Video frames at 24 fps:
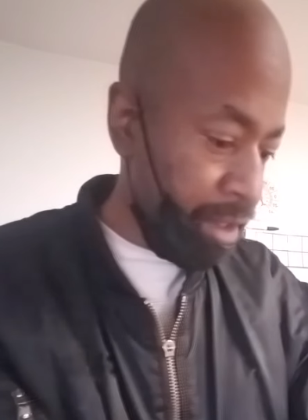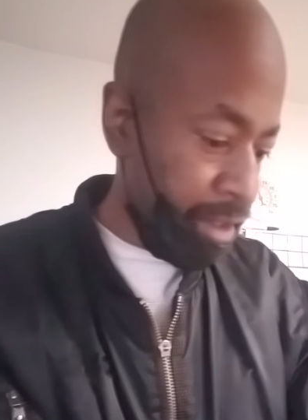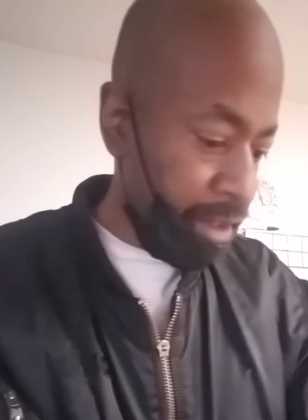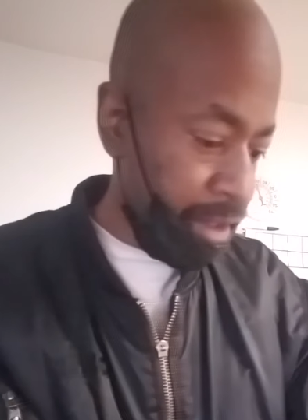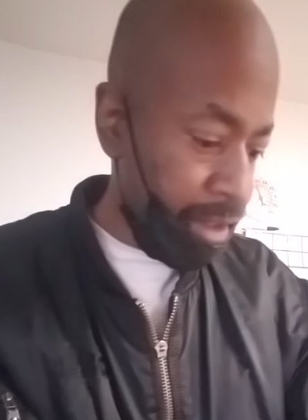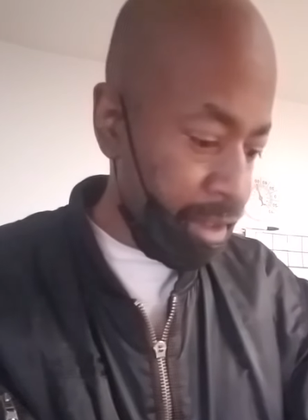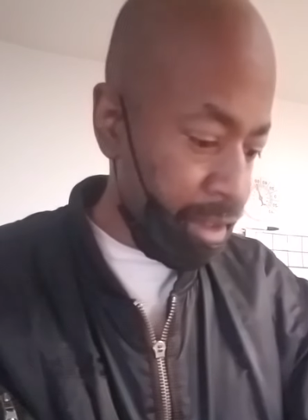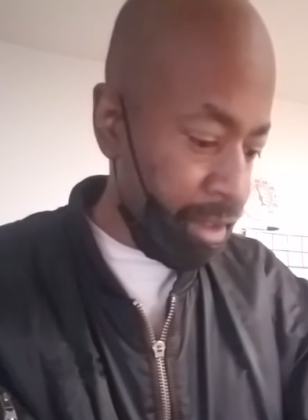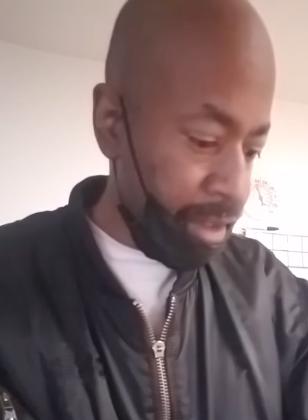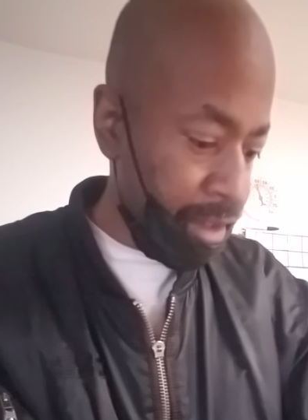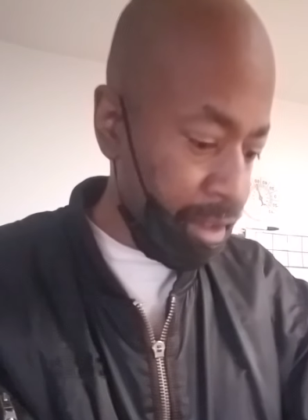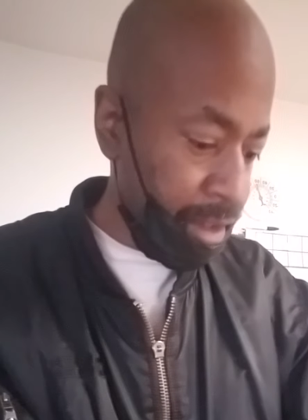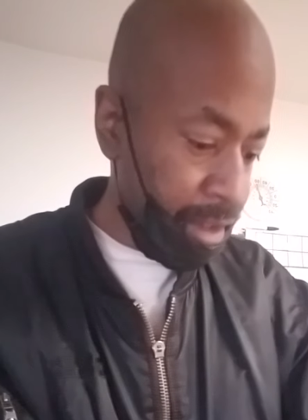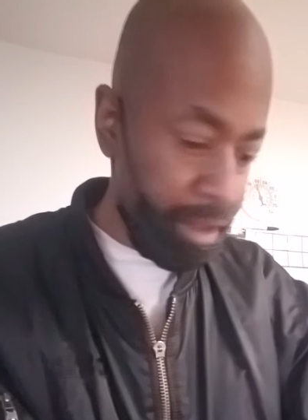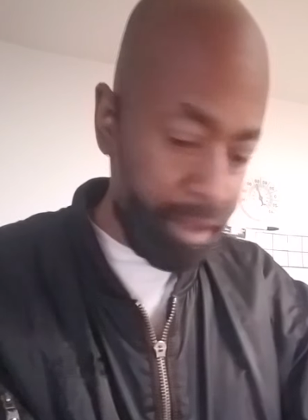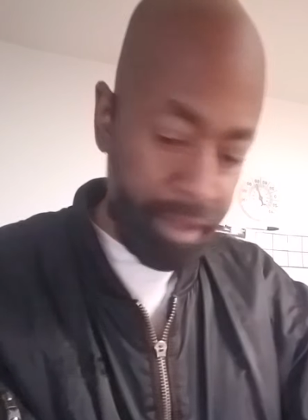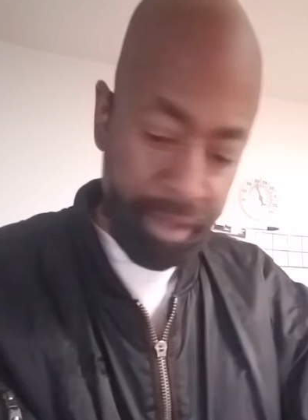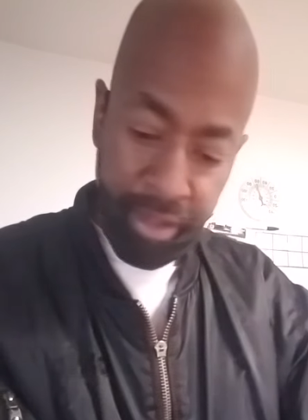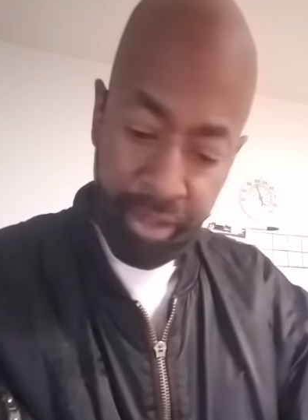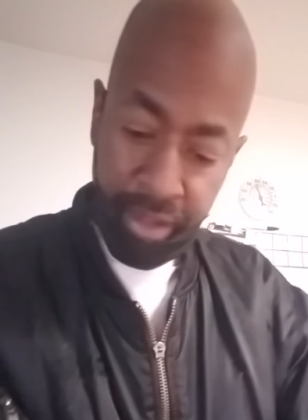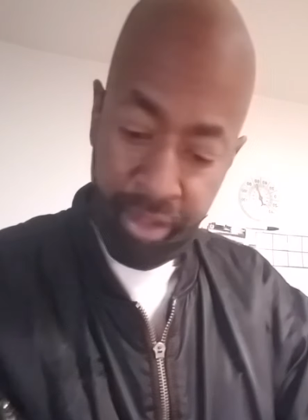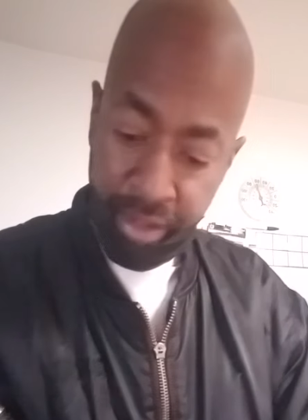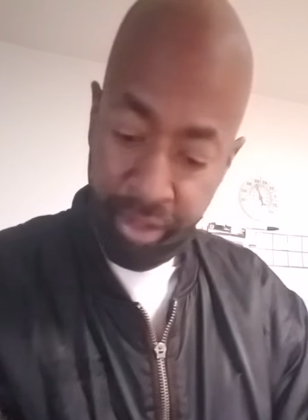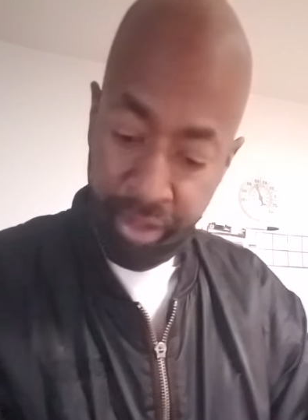should
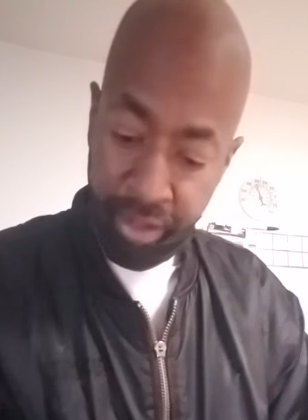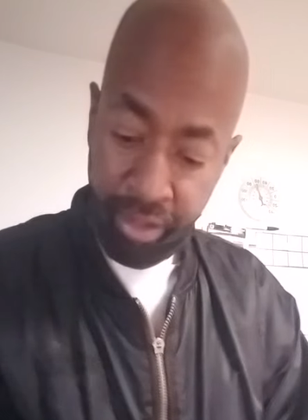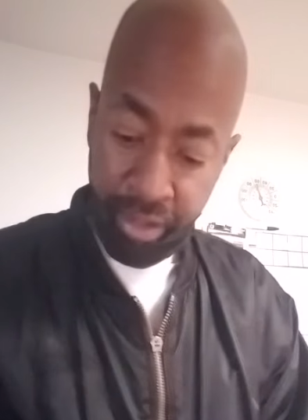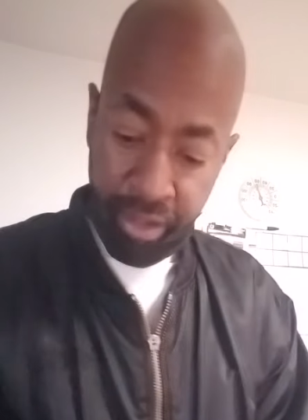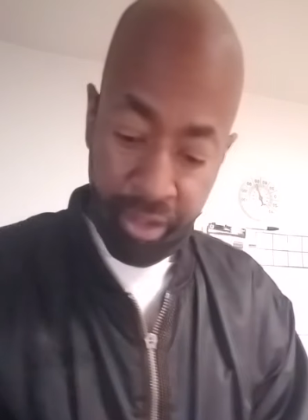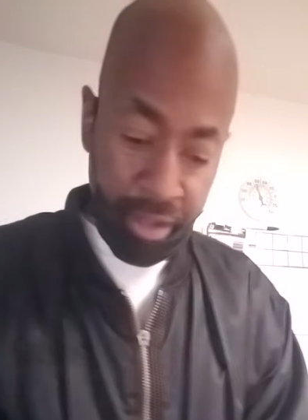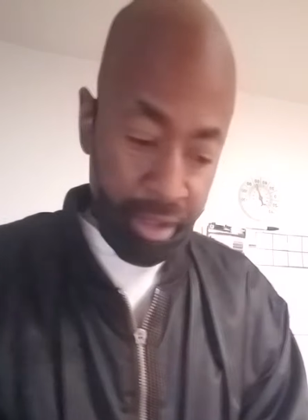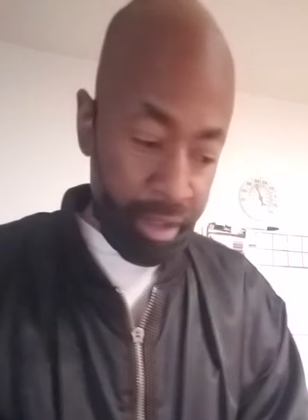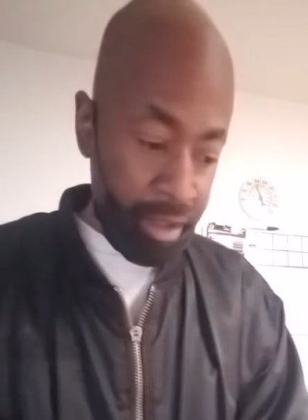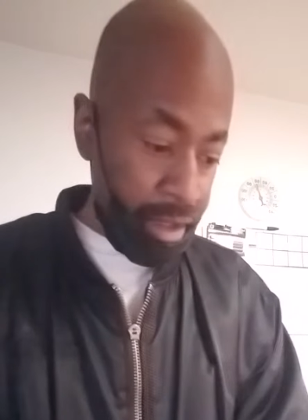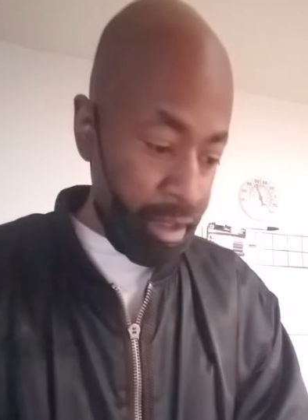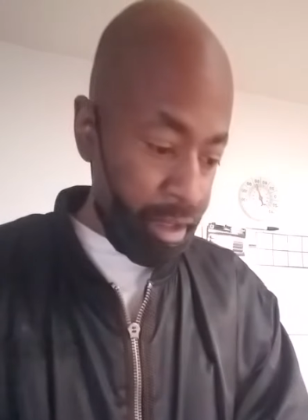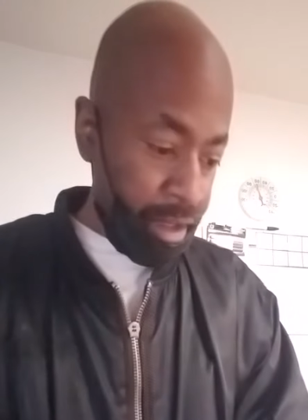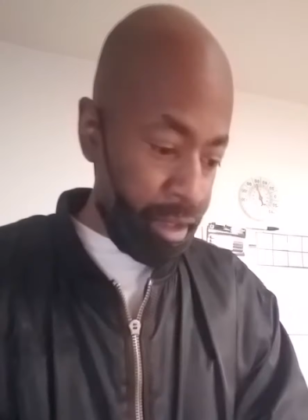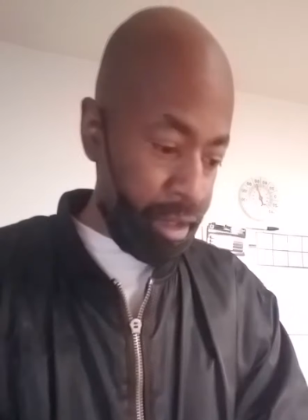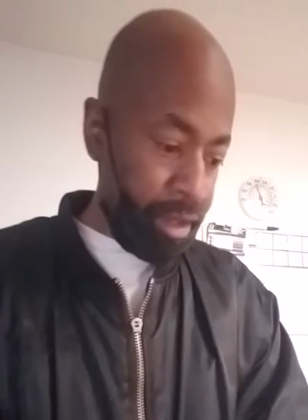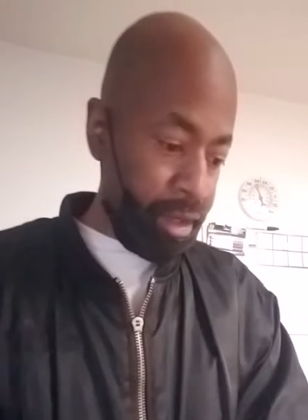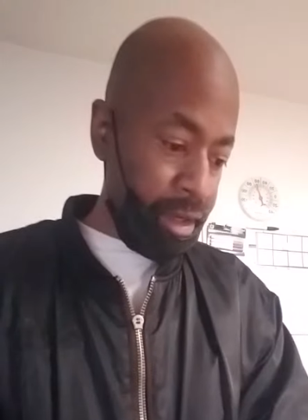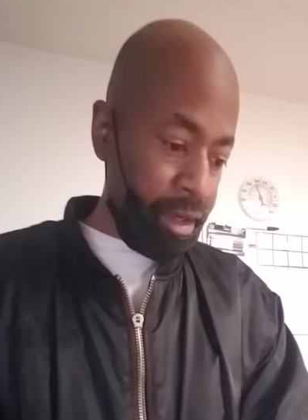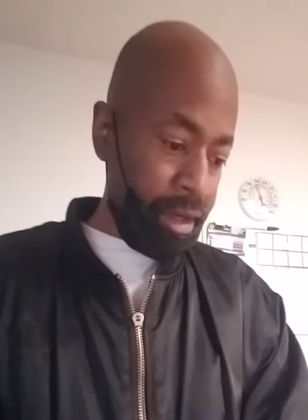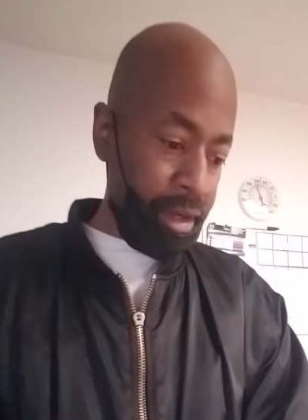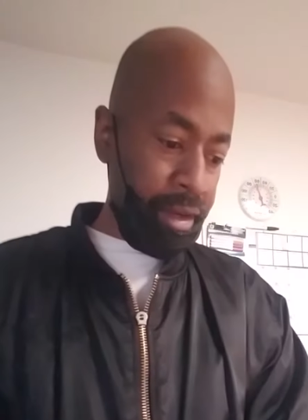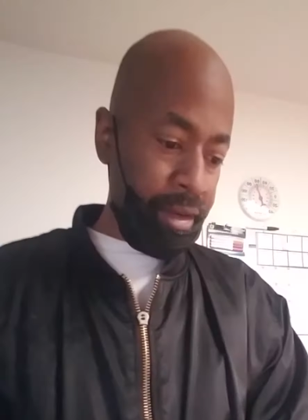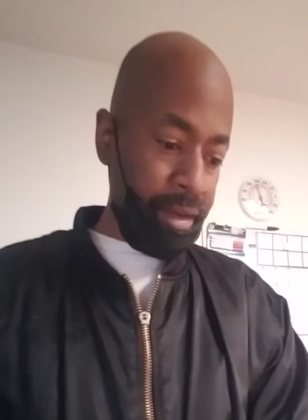
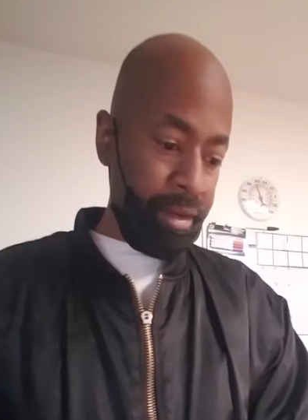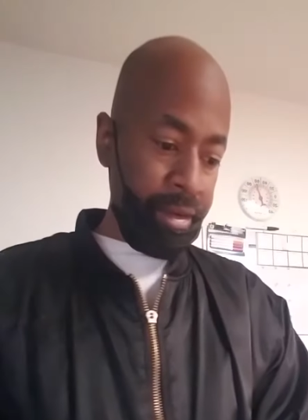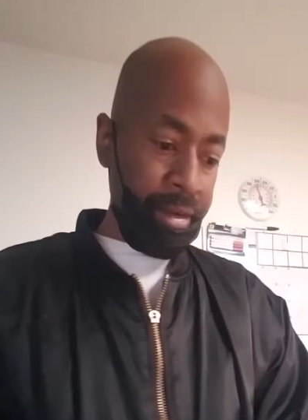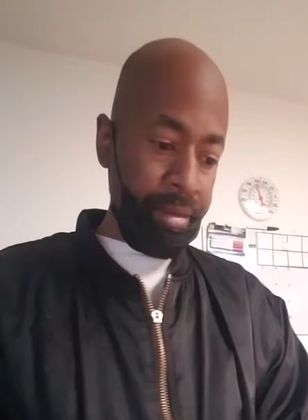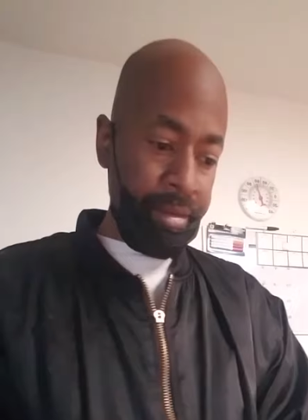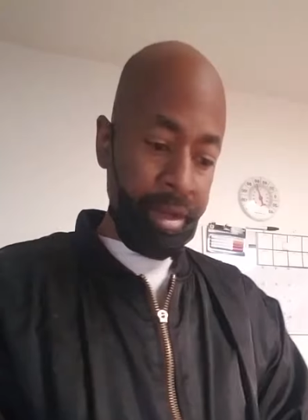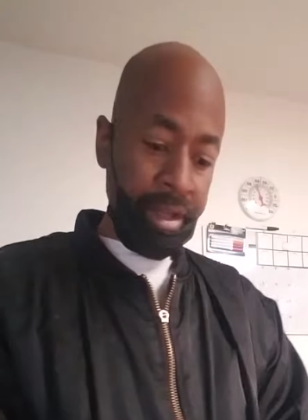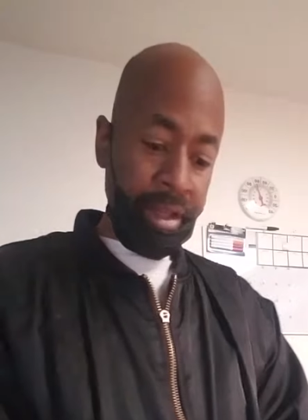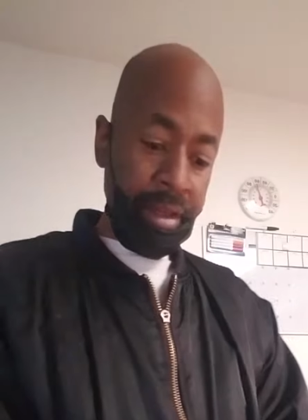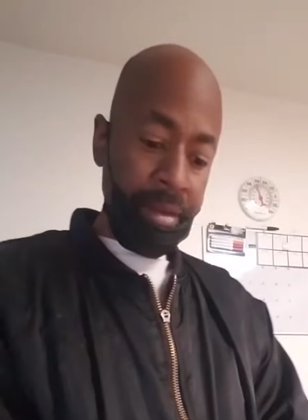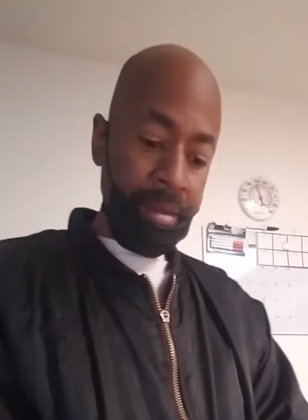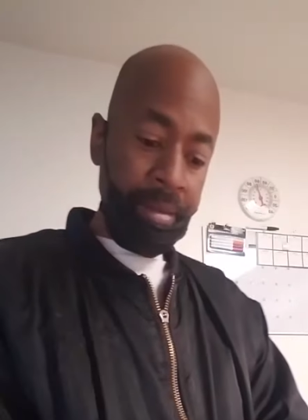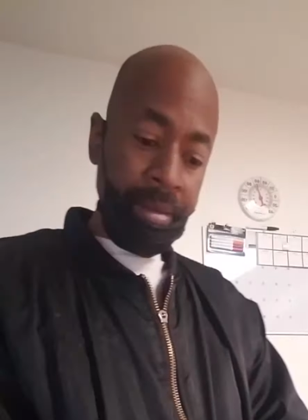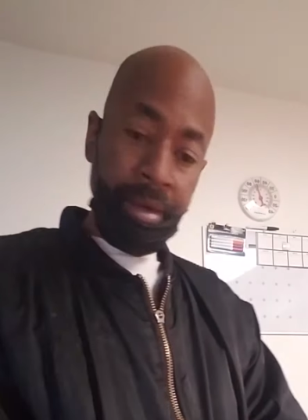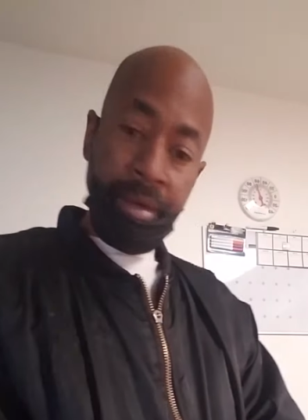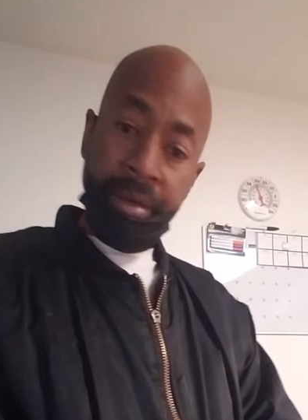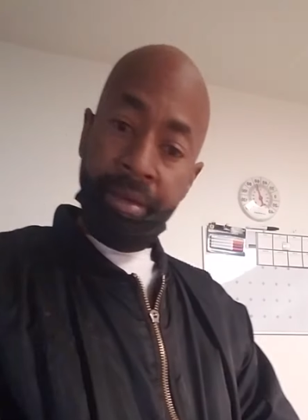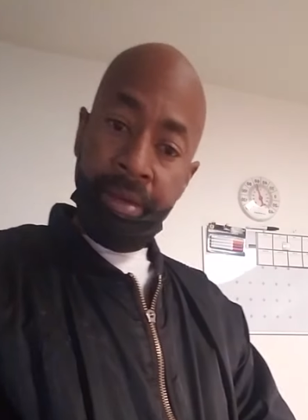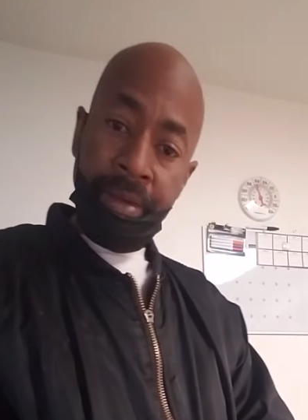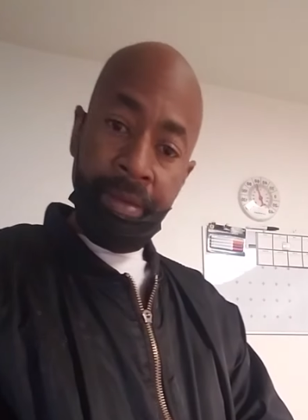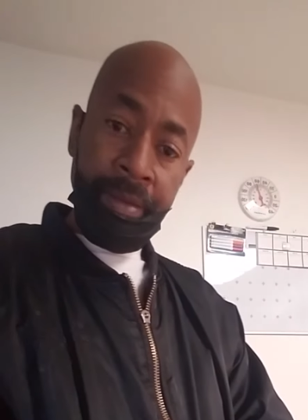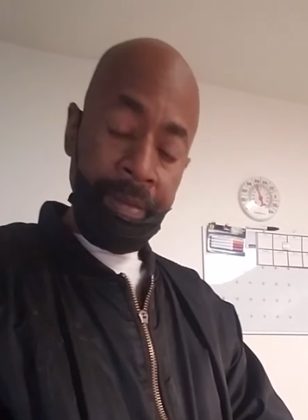cook all the way through.